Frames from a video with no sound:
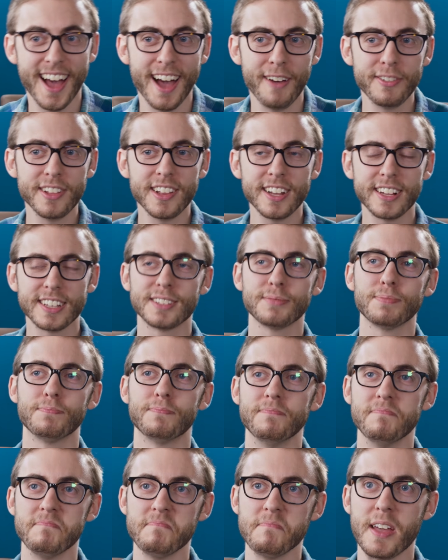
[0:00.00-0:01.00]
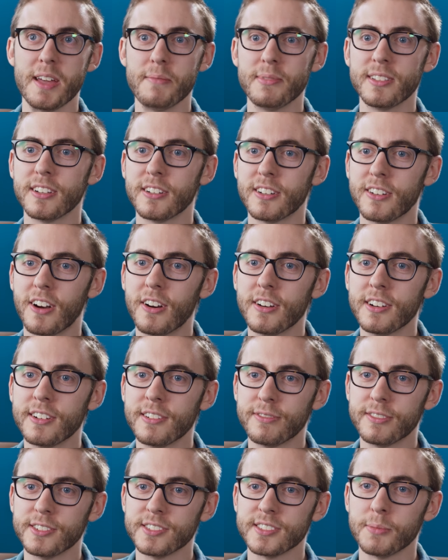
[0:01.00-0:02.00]
I feel like it's maybe a little
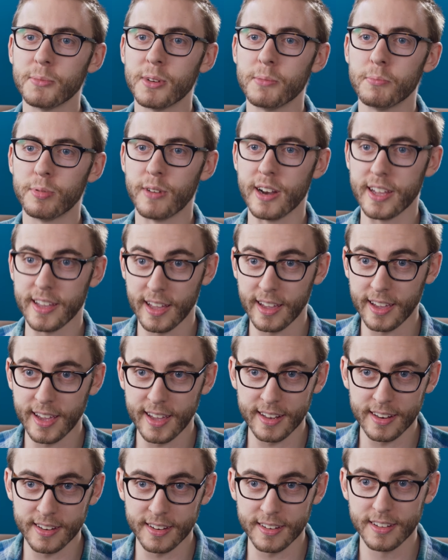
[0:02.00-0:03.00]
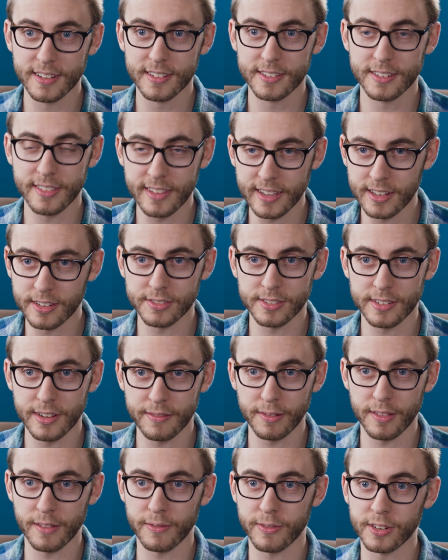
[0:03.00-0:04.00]
harder for someone breaking in to the industry
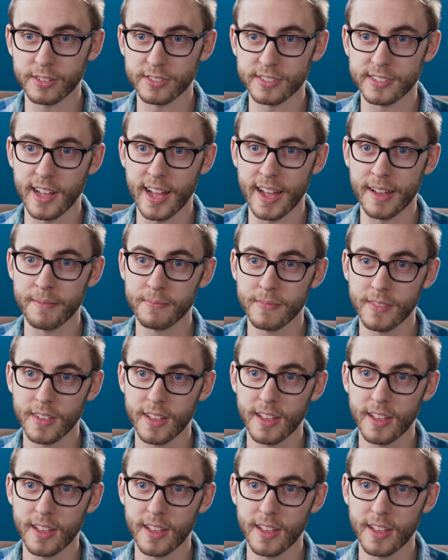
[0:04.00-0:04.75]
for the first time.